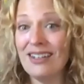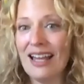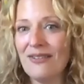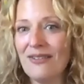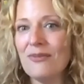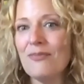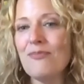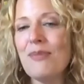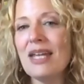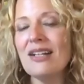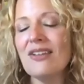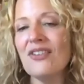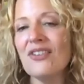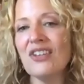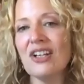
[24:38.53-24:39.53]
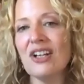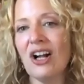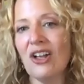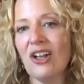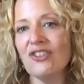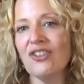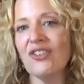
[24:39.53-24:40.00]
and many of the
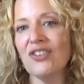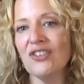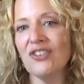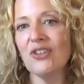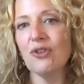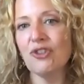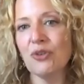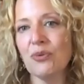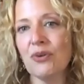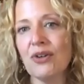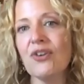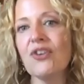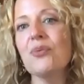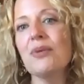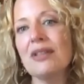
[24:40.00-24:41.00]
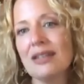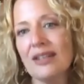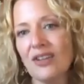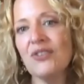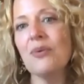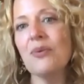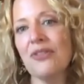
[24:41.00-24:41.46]
psychologists and social workers will
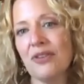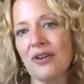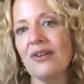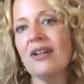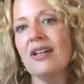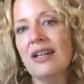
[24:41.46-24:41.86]
list what their